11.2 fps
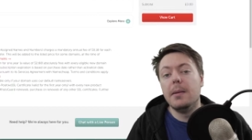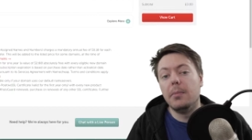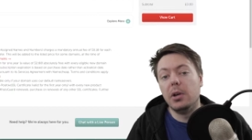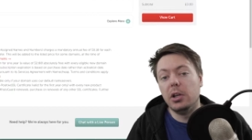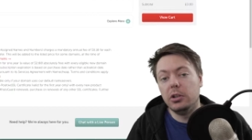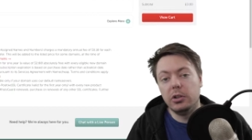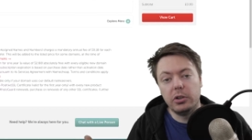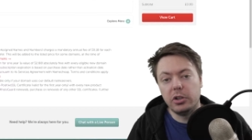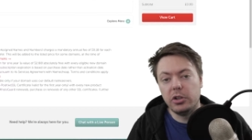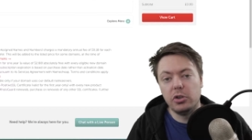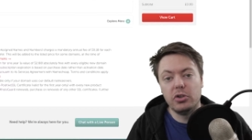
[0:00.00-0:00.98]
but you
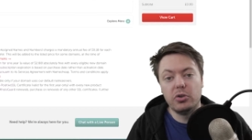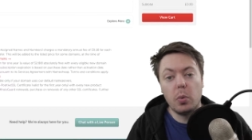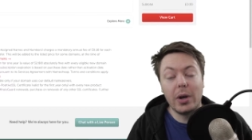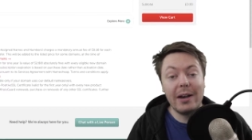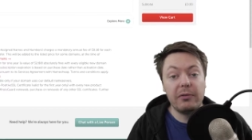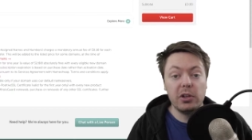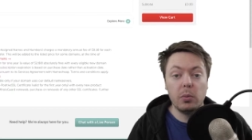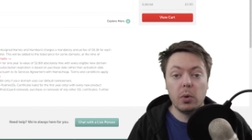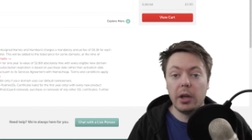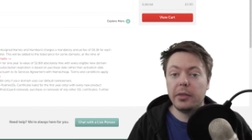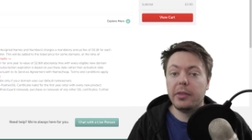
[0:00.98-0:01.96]
can use whatever you
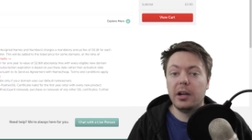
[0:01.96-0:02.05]
want.